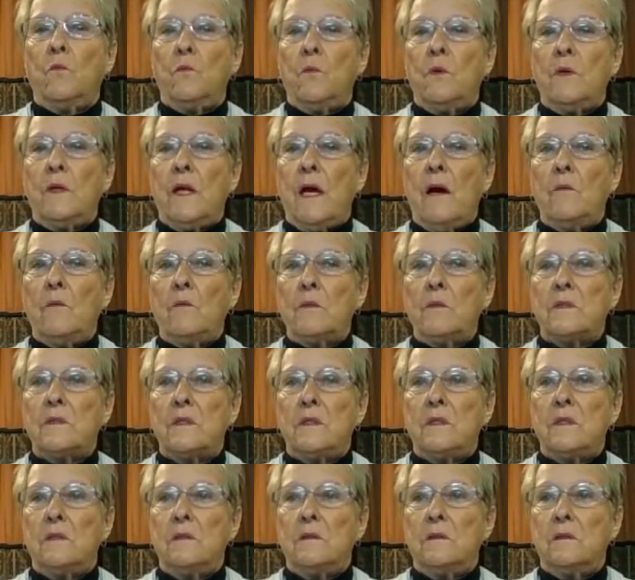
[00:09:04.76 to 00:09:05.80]
when I was
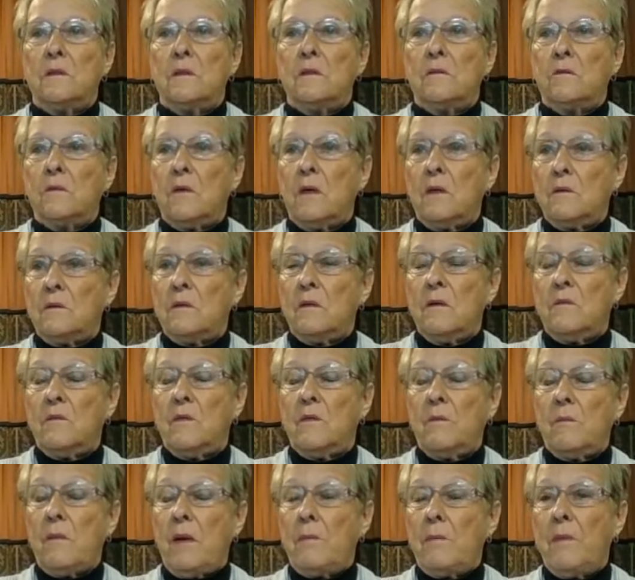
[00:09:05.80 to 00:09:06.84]
in uh,
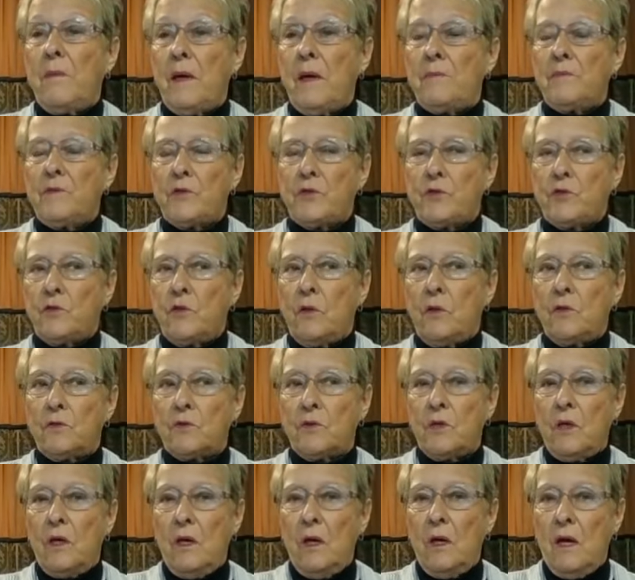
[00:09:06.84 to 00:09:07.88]
my Baptist church,